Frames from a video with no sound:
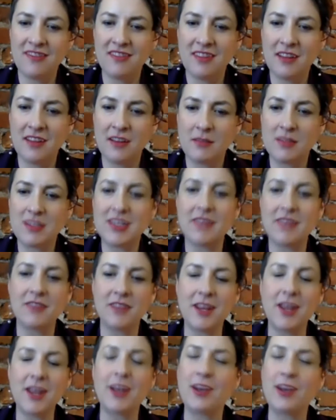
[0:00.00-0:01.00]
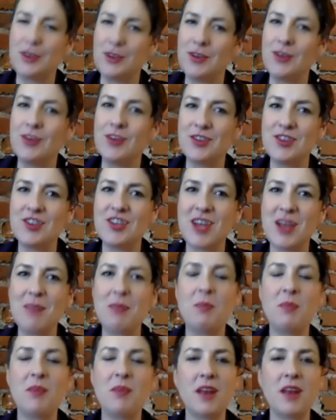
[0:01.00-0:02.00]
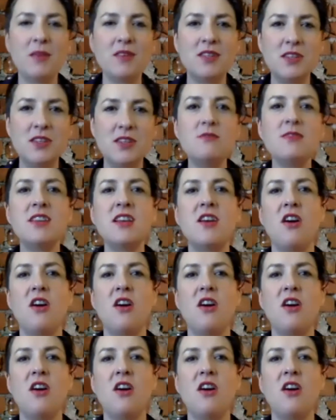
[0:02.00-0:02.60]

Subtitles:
I was definitely not in good shape, but I was using